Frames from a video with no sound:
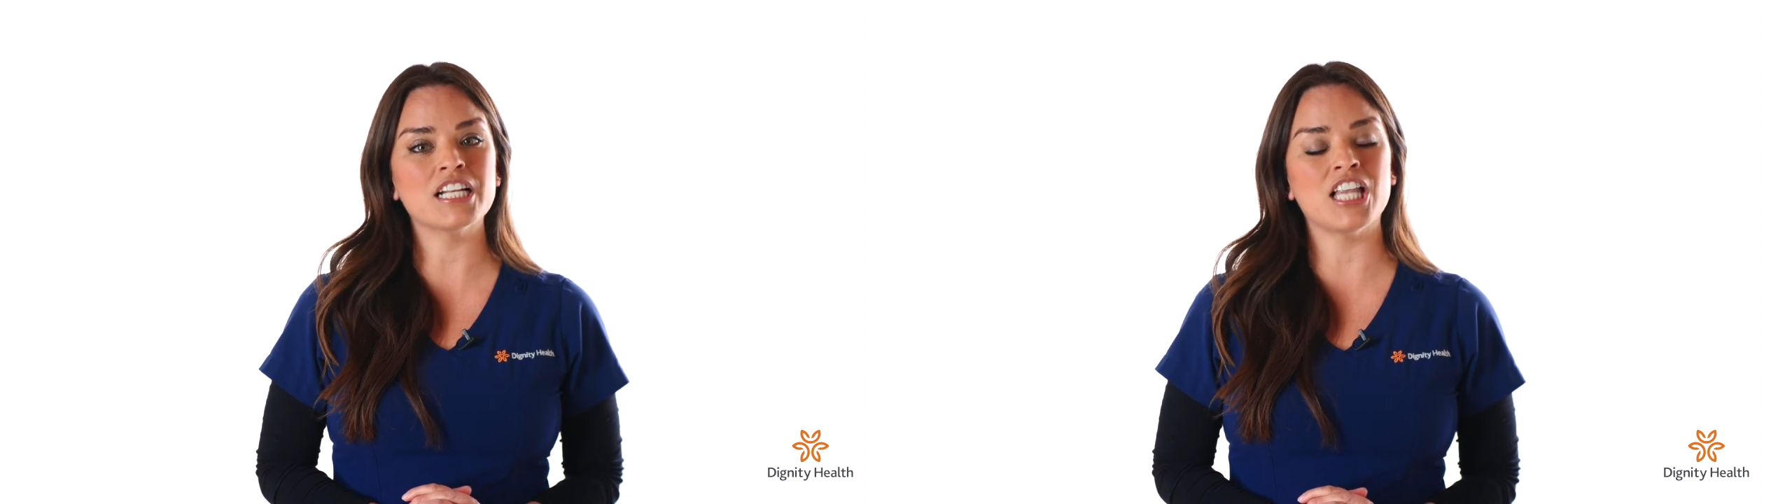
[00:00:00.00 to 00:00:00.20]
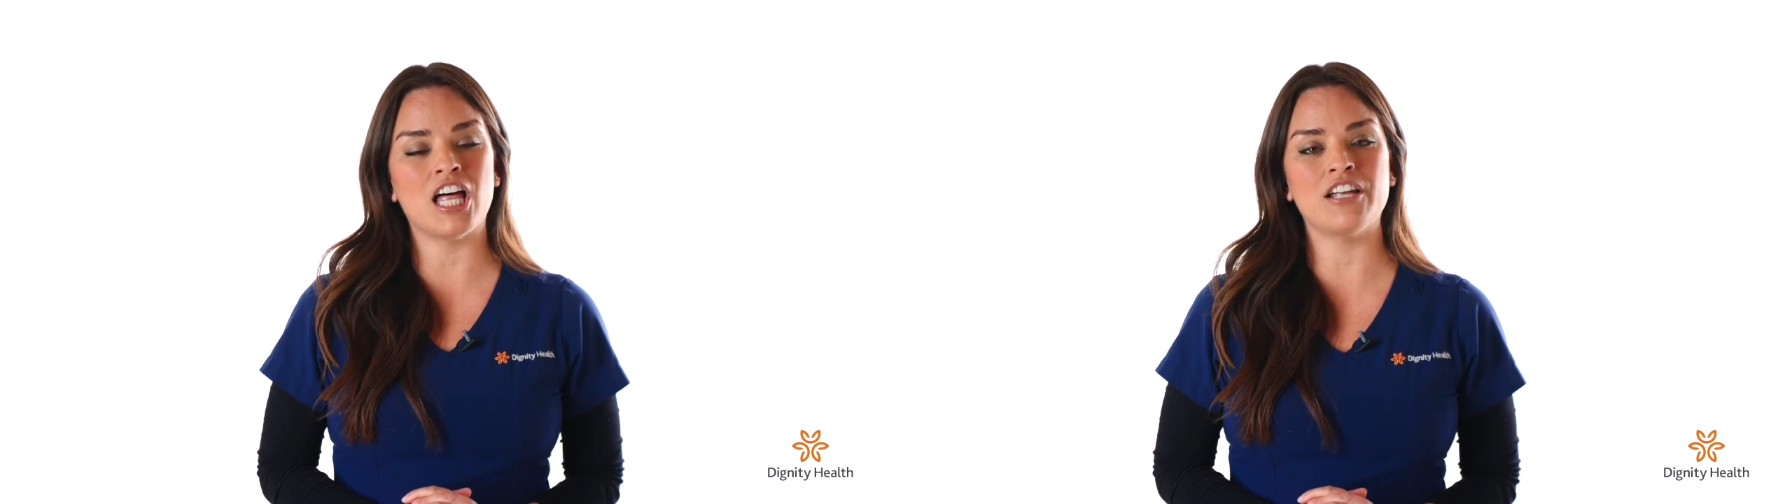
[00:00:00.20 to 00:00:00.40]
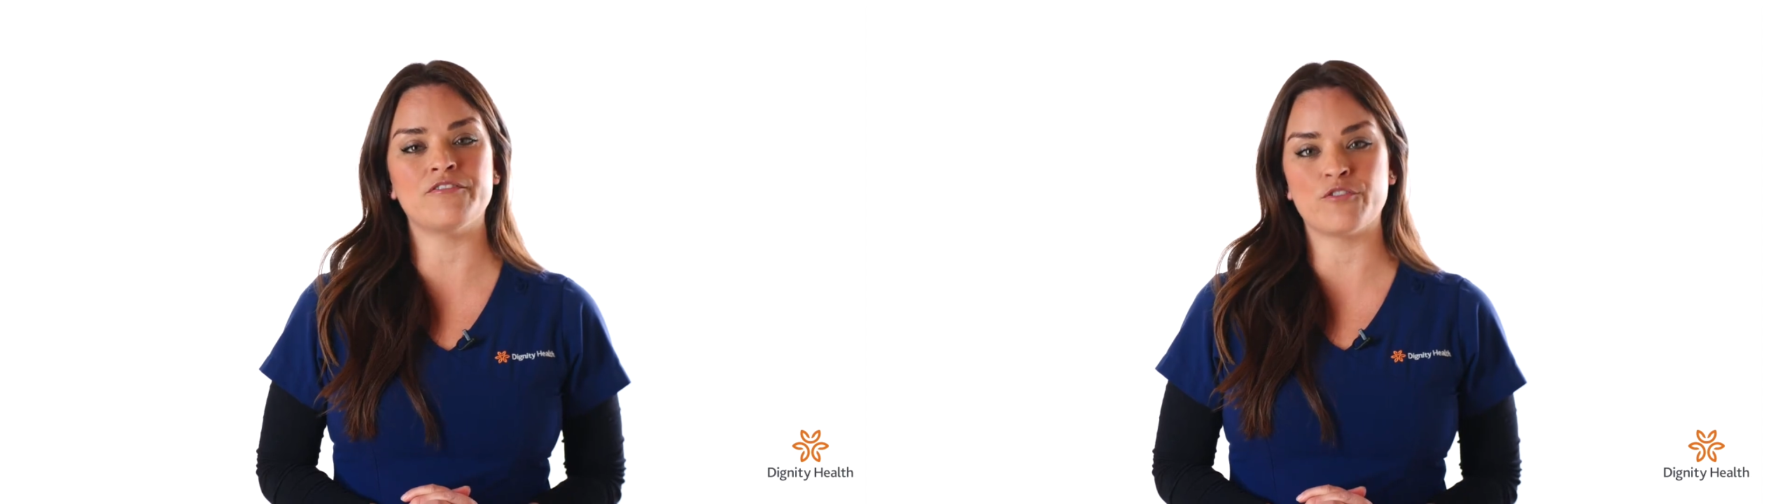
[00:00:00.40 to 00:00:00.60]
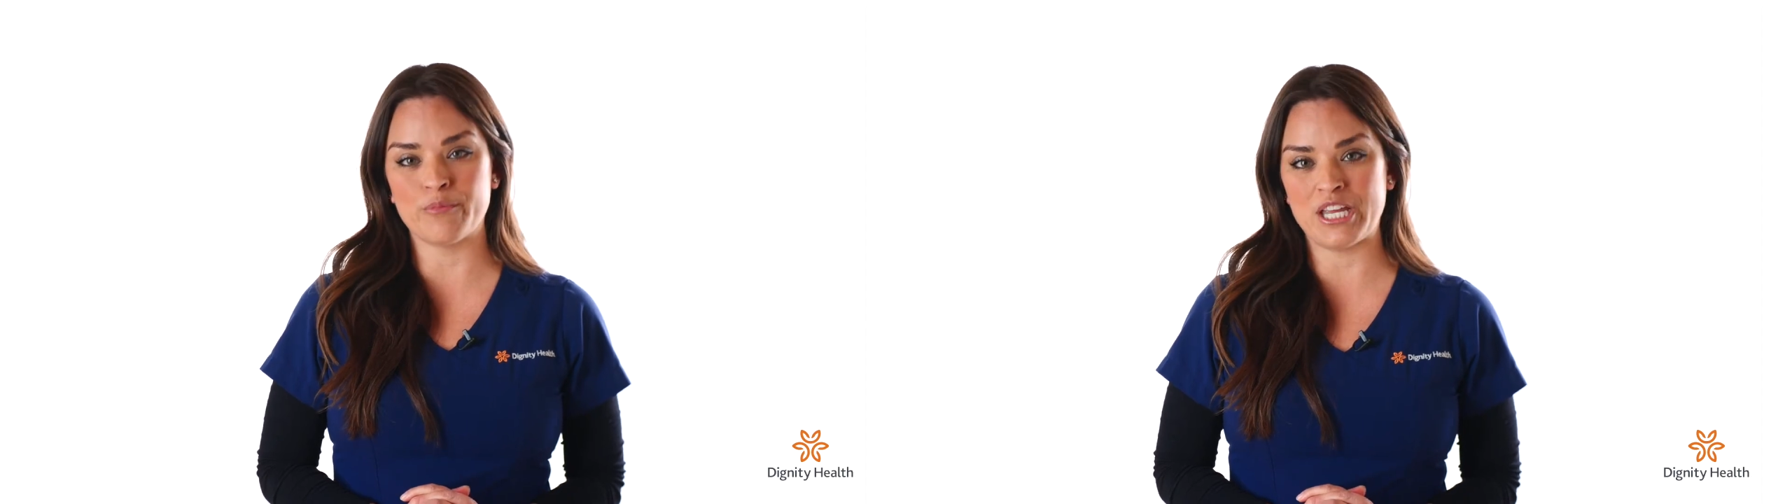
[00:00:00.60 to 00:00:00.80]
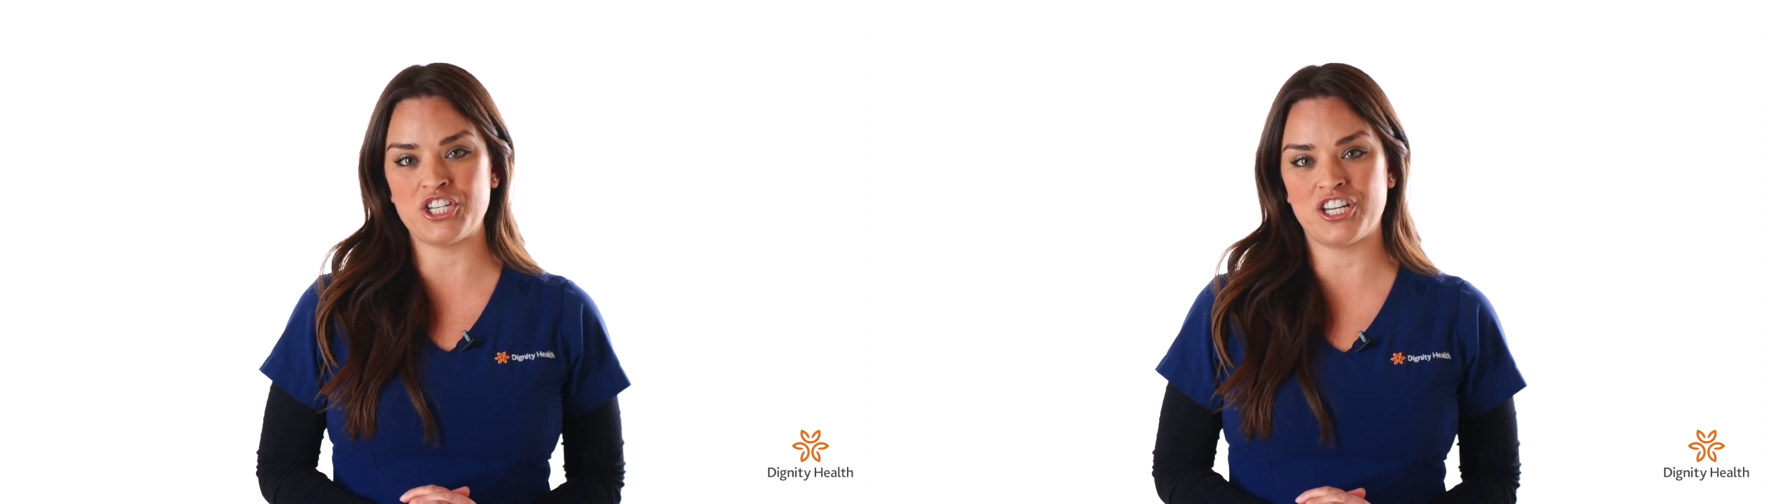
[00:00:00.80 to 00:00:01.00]
clot
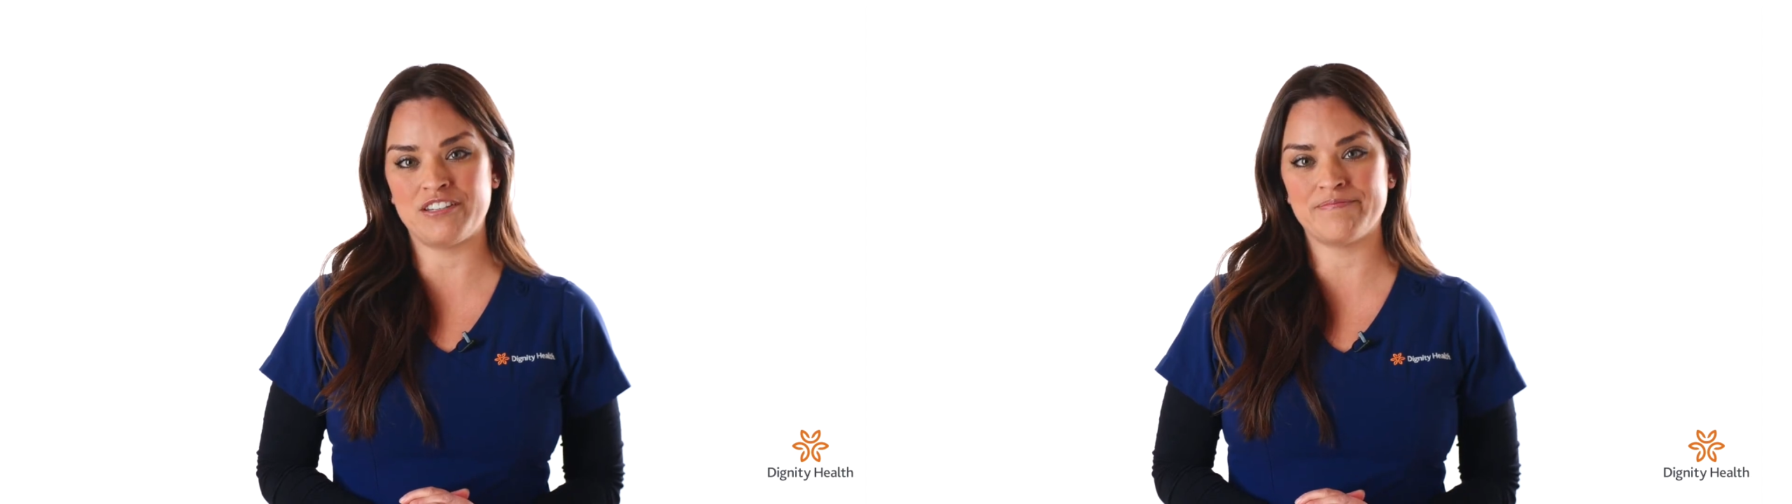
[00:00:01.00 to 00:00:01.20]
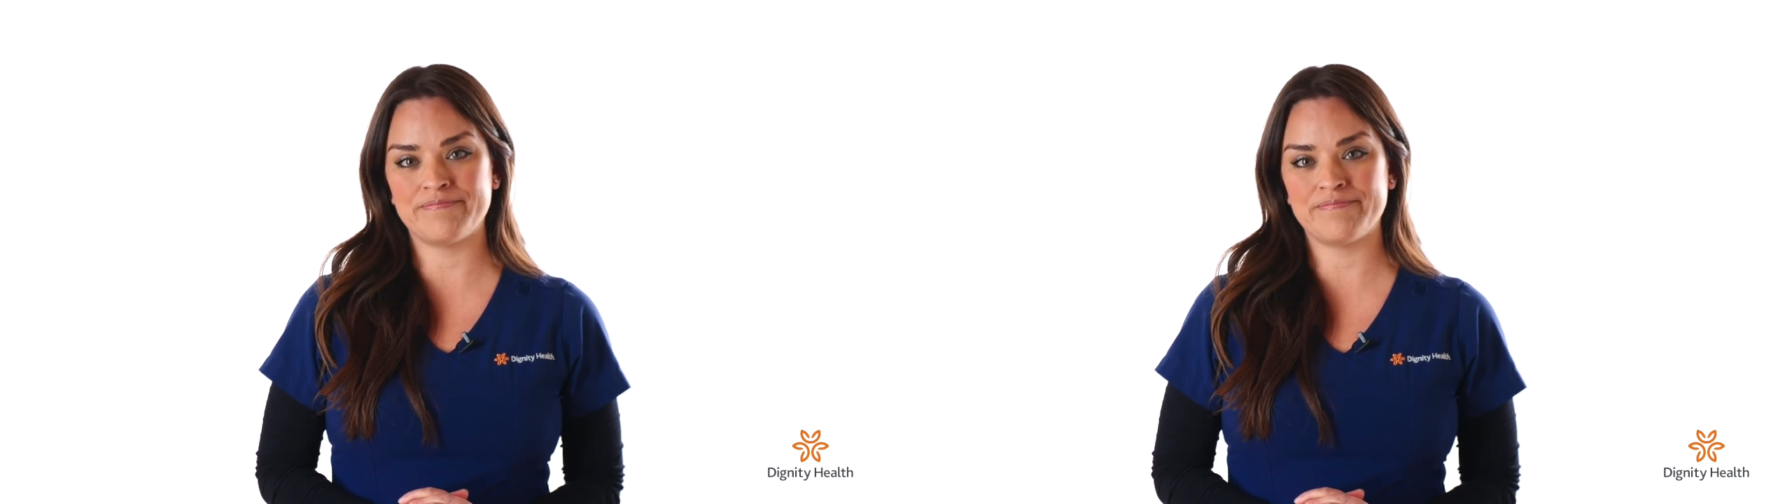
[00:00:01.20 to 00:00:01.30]
formation.